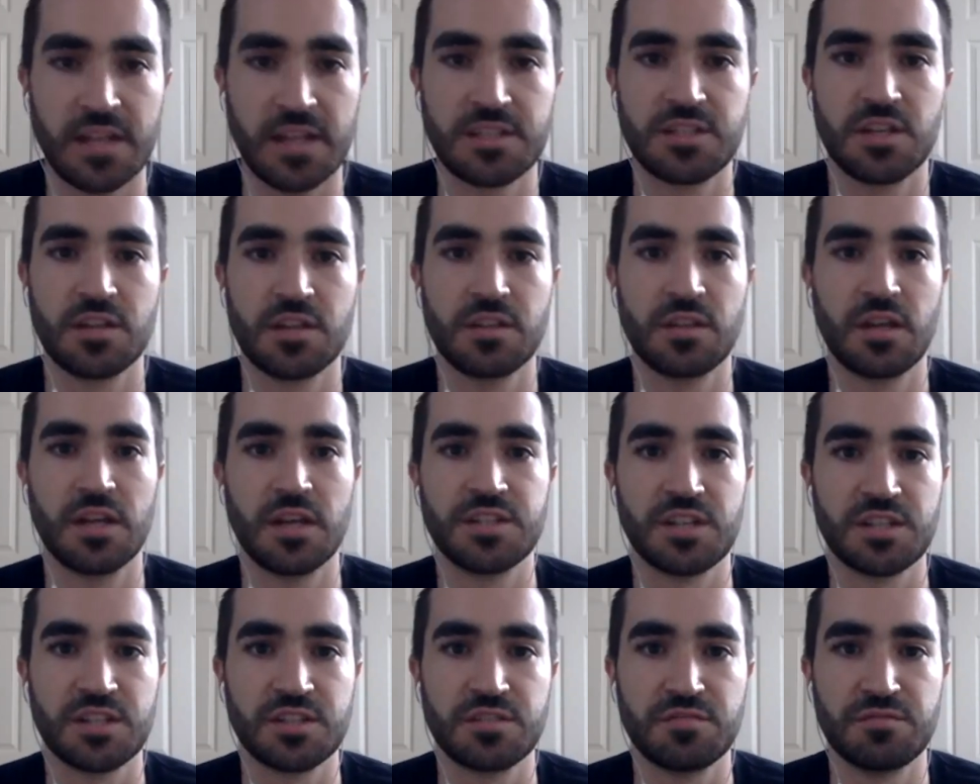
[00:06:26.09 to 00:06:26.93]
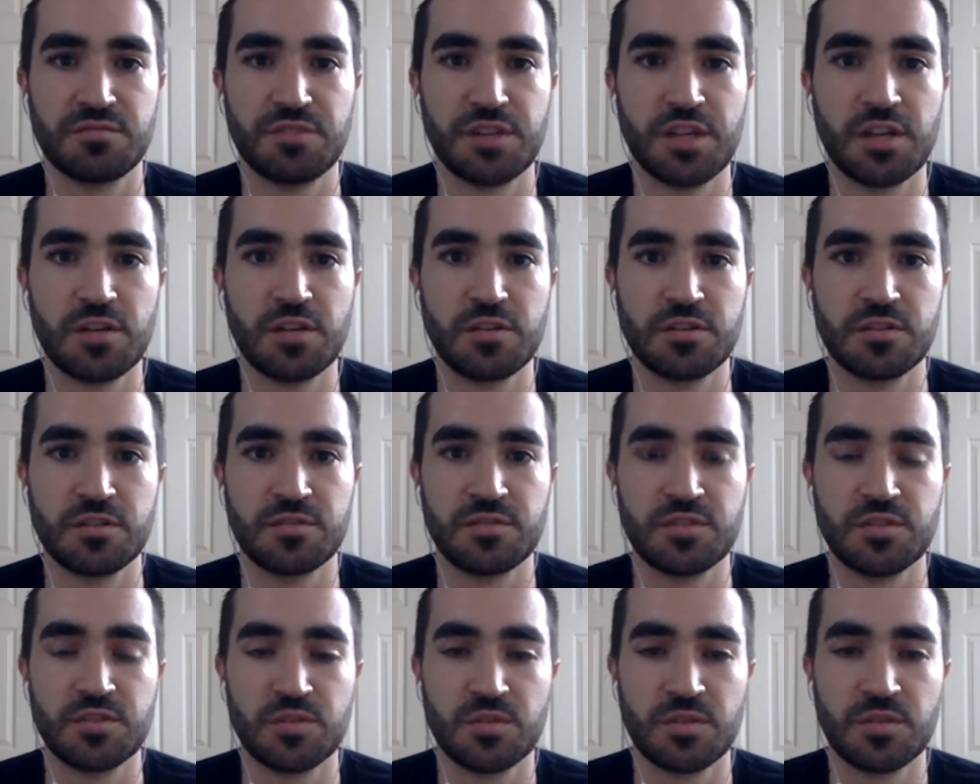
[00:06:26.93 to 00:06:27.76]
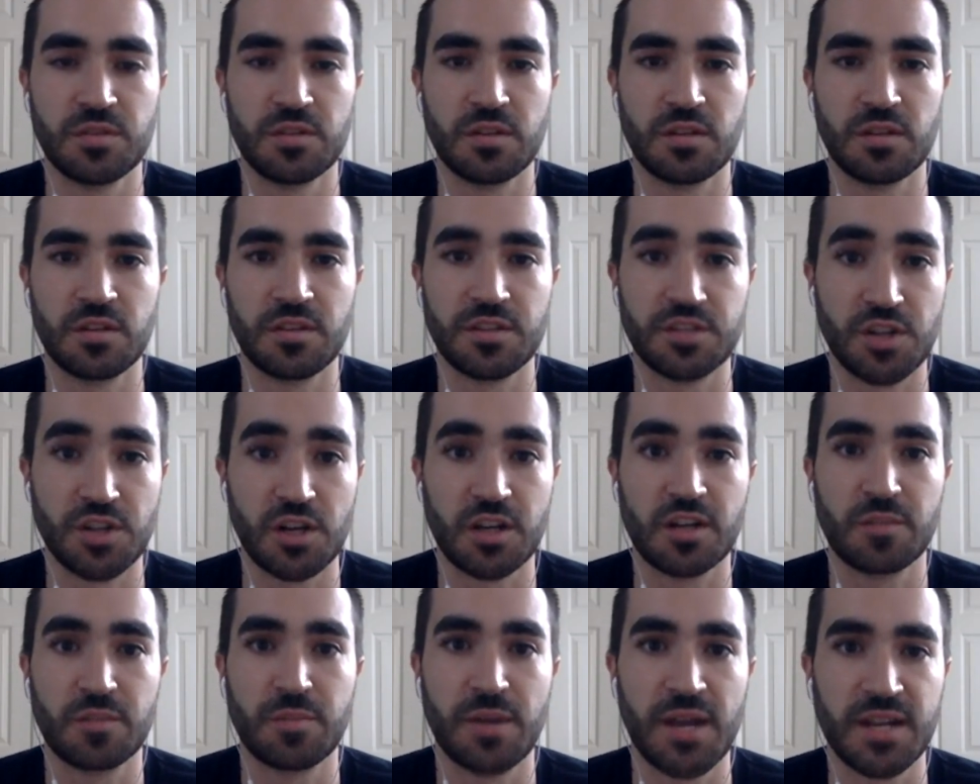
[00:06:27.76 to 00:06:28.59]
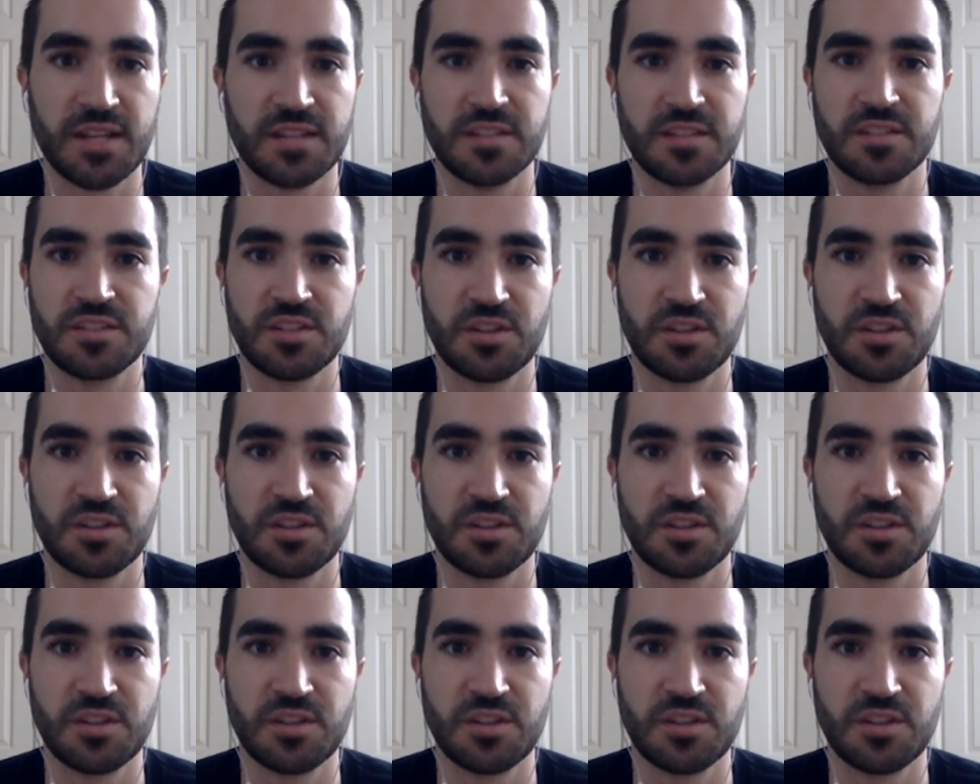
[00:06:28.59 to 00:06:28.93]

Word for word: I saw I saw some videos of you doing the the target practice.